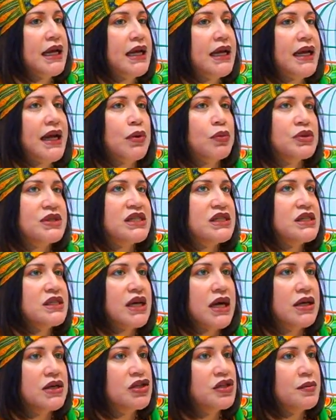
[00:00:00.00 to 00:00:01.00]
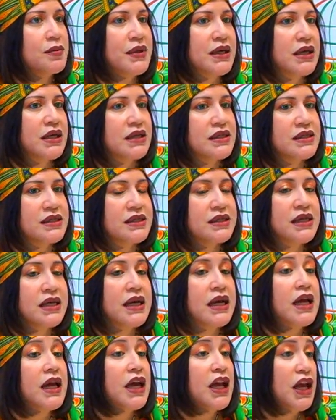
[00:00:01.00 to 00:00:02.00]
And I was touched because
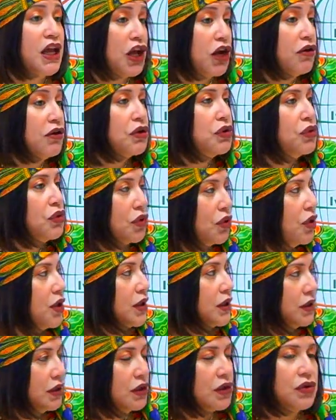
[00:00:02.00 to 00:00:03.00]
here in New York,